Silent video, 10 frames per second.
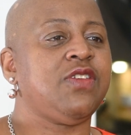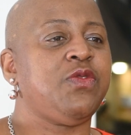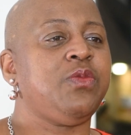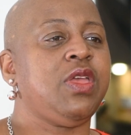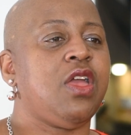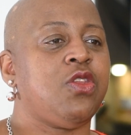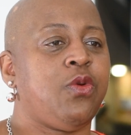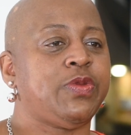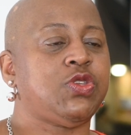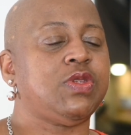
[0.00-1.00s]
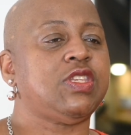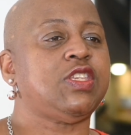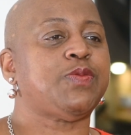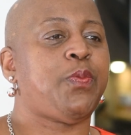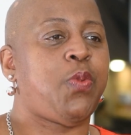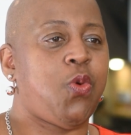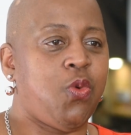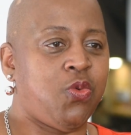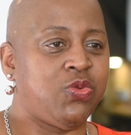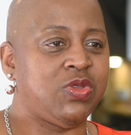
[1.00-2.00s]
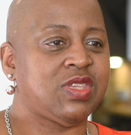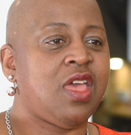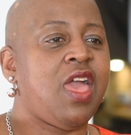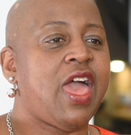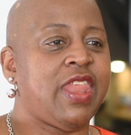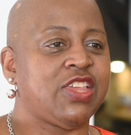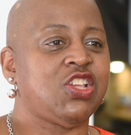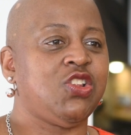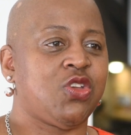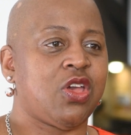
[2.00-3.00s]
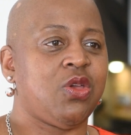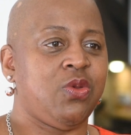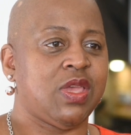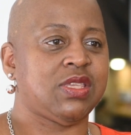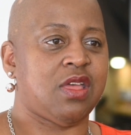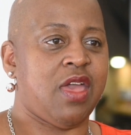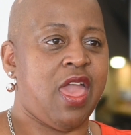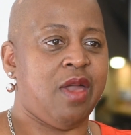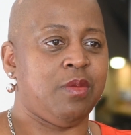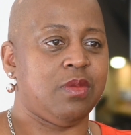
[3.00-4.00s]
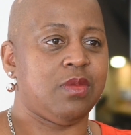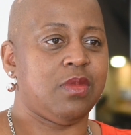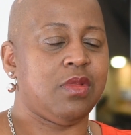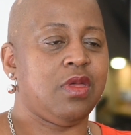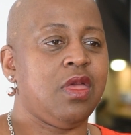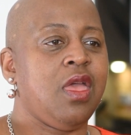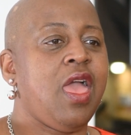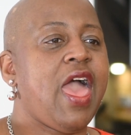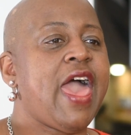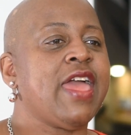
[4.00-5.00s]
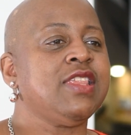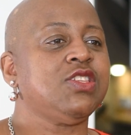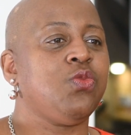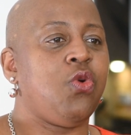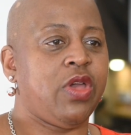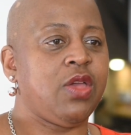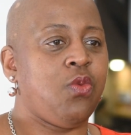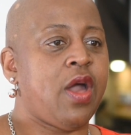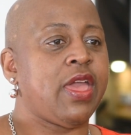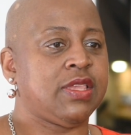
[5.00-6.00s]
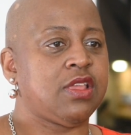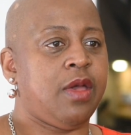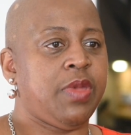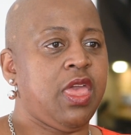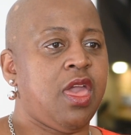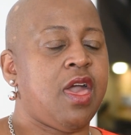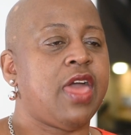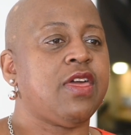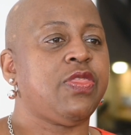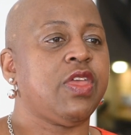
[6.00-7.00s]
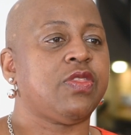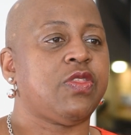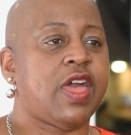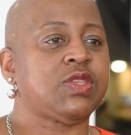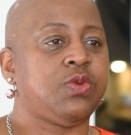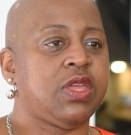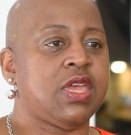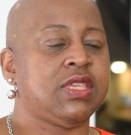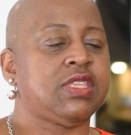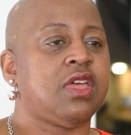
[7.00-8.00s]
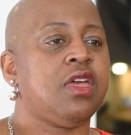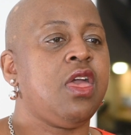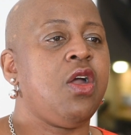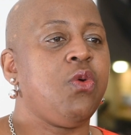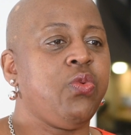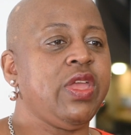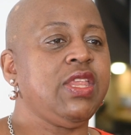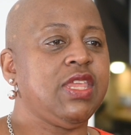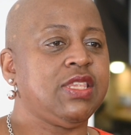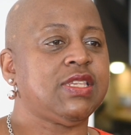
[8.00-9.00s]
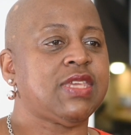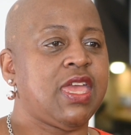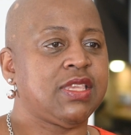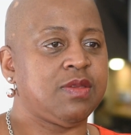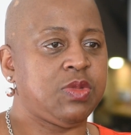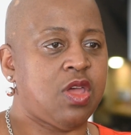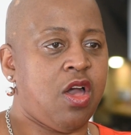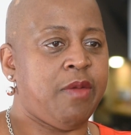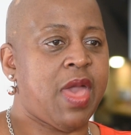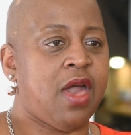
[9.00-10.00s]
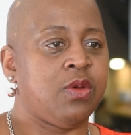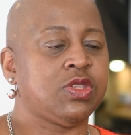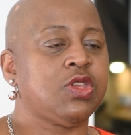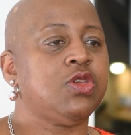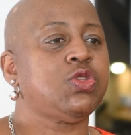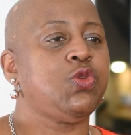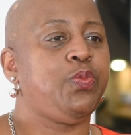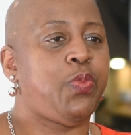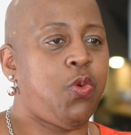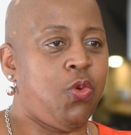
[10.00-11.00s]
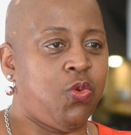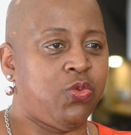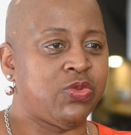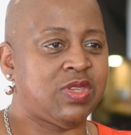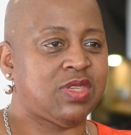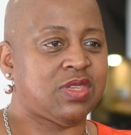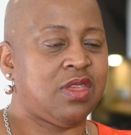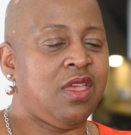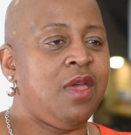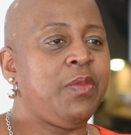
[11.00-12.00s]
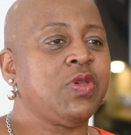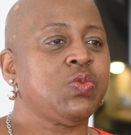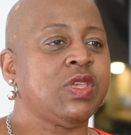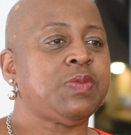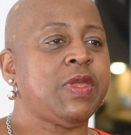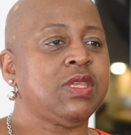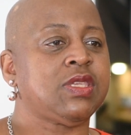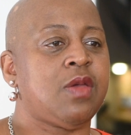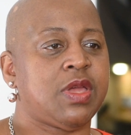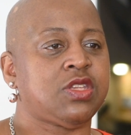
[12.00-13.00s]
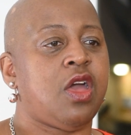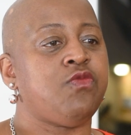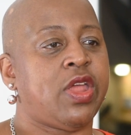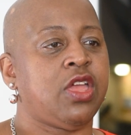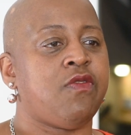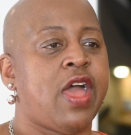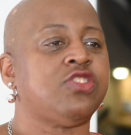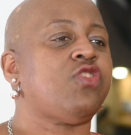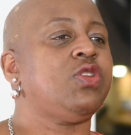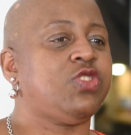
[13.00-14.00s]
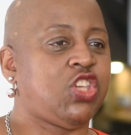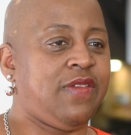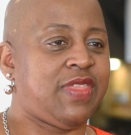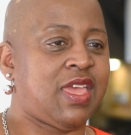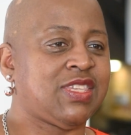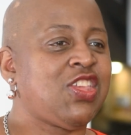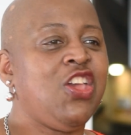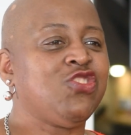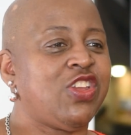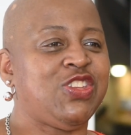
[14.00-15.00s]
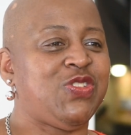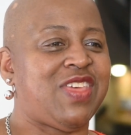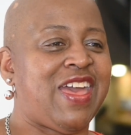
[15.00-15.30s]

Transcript: given me an opportunity to pause and actually look at who it is that I am. And why I'm here. And I think that that's what it is, that we need to take some time out to pause. Because we're spending so much time running around trying to achieve this, trying to do